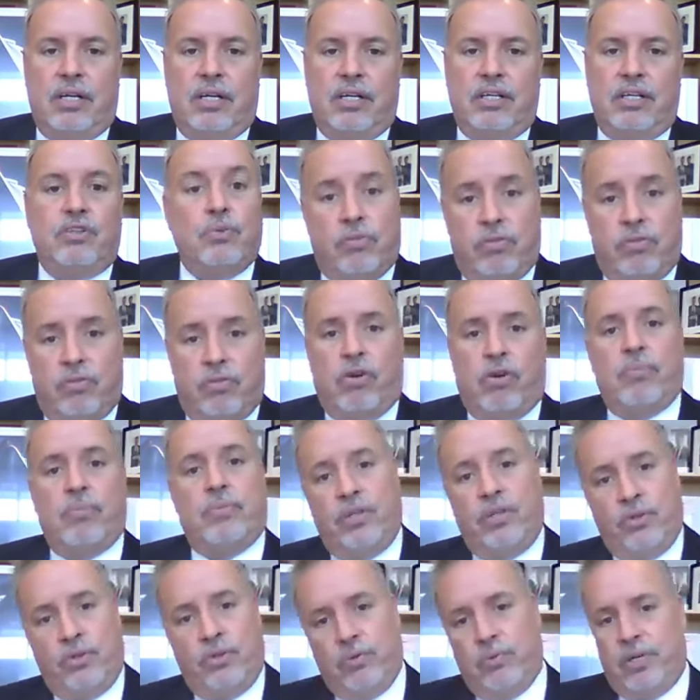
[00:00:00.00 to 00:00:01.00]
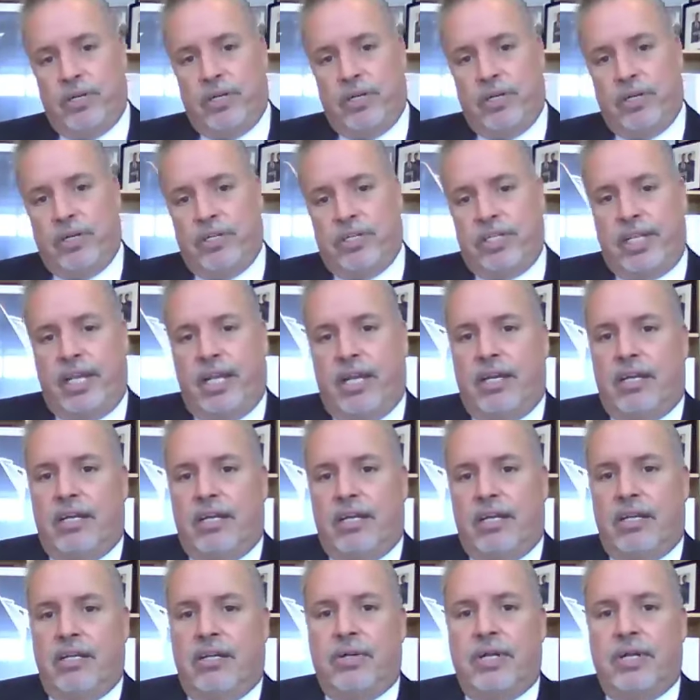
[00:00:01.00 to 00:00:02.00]
into a form that you do understand.
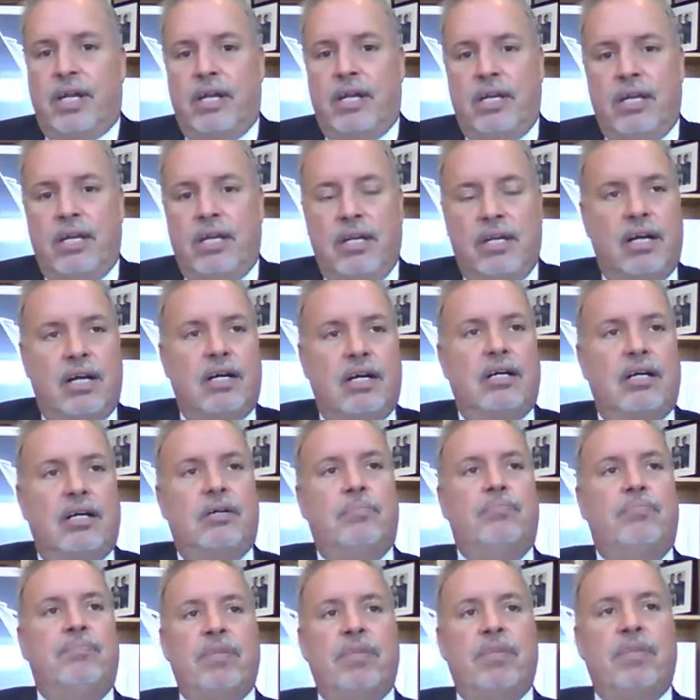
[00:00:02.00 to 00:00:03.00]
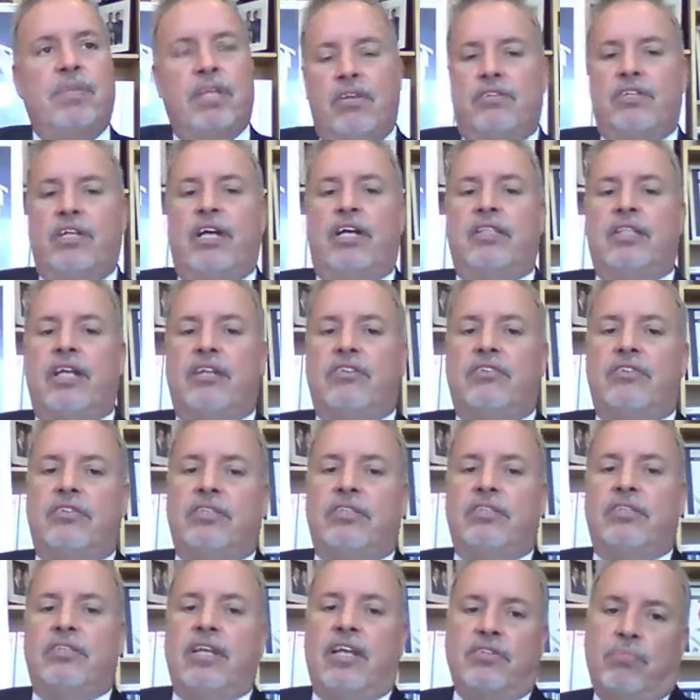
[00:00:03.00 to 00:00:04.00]
Okay, so
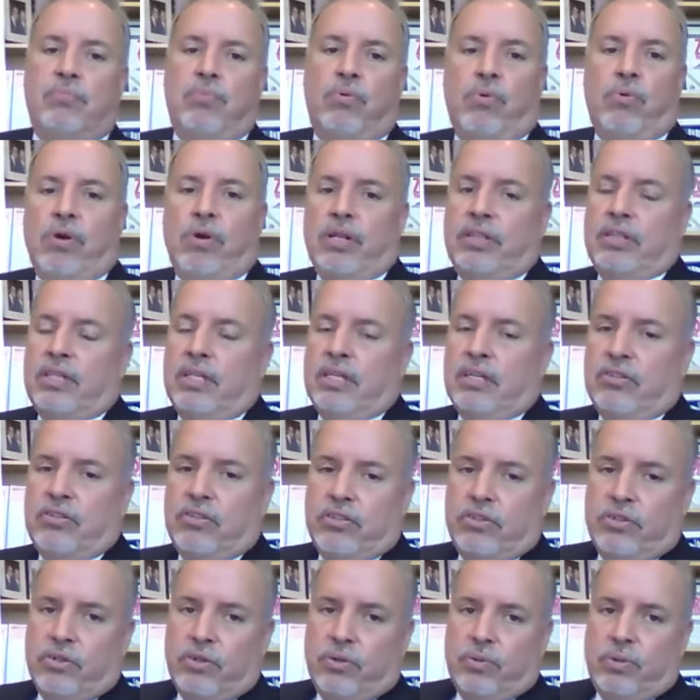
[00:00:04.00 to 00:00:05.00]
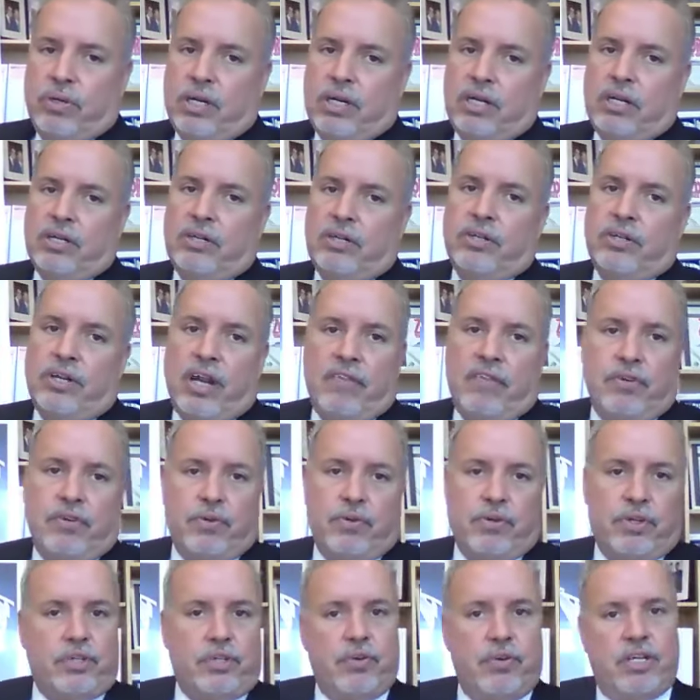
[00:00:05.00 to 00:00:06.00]
that's an important thing to do. You're gonna have your
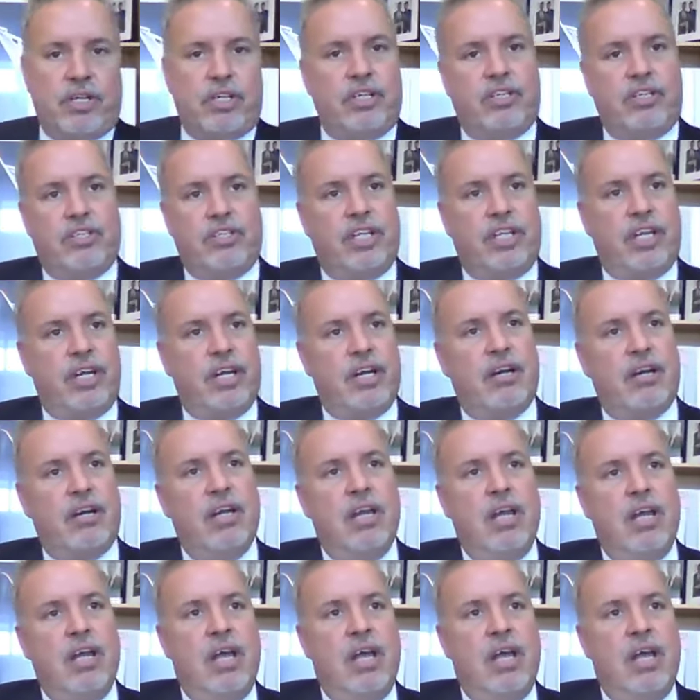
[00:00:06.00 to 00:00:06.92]
instructions there.